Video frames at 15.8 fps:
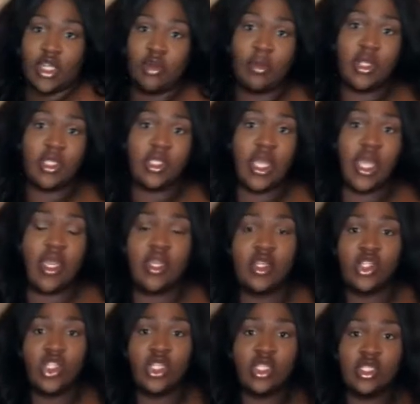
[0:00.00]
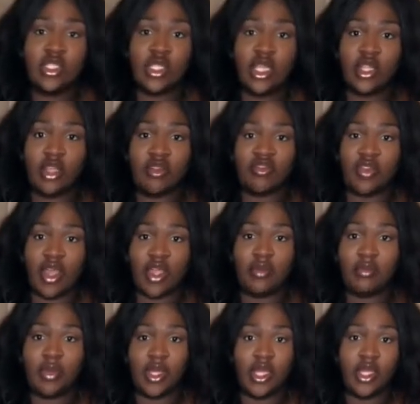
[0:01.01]
in misguided jeans and they're
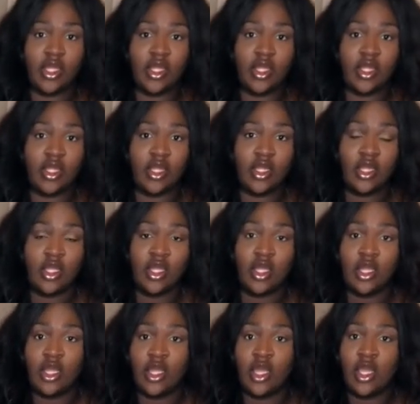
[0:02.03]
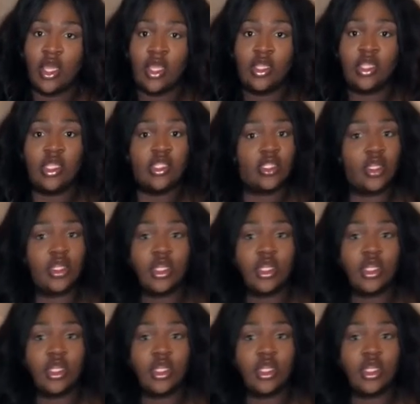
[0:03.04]
fine, but they